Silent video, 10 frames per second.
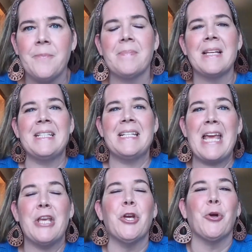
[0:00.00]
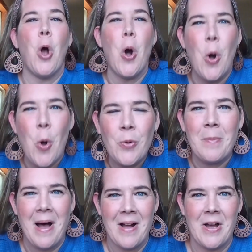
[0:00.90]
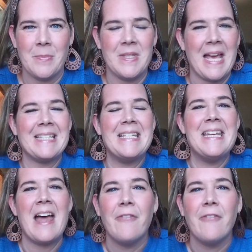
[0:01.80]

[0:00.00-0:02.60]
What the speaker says: to take your own mockups. That's never,